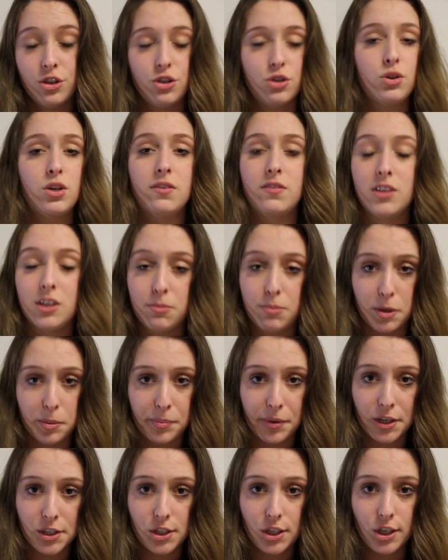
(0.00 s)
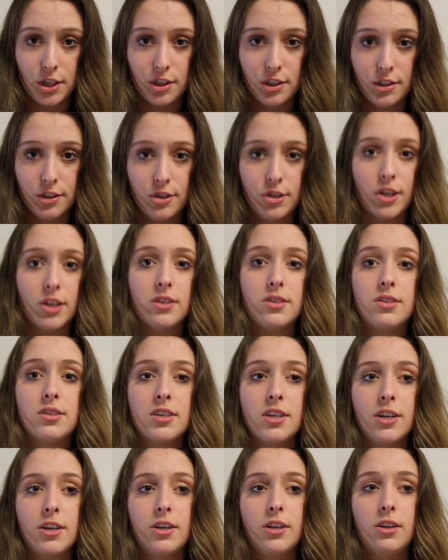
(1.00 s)
don't give in to peer pressure.
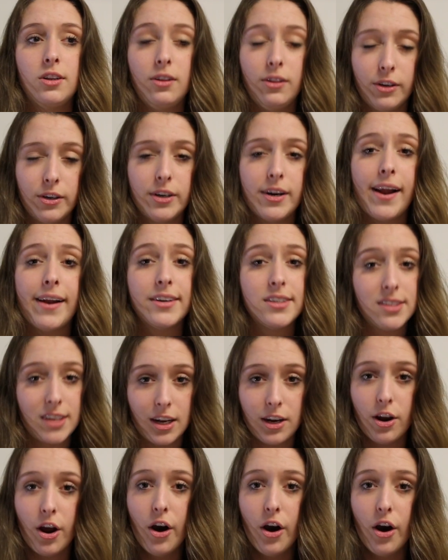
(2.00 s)
Just learn how to say